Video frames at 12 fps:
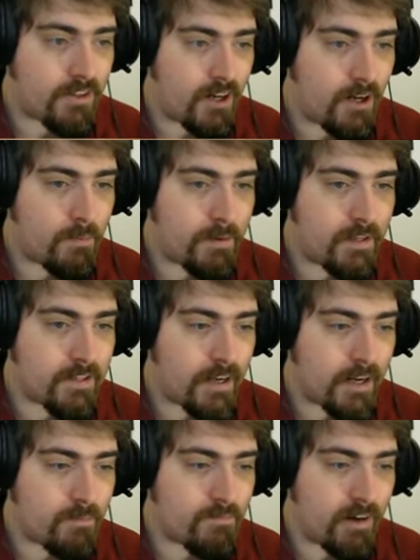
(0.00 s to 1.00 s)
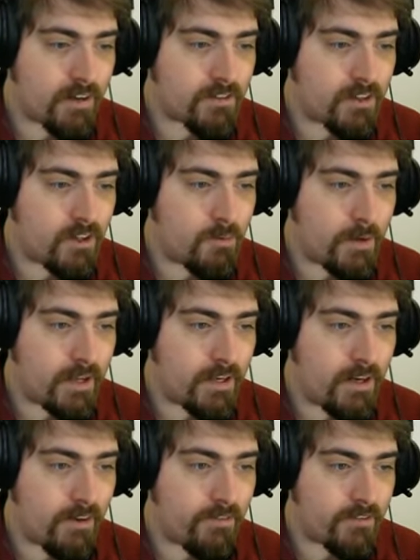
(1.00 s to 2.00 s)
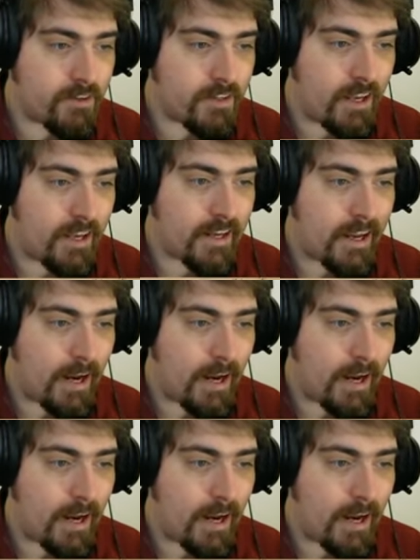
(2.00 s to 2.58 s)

Harbies and bricks going to be enough to take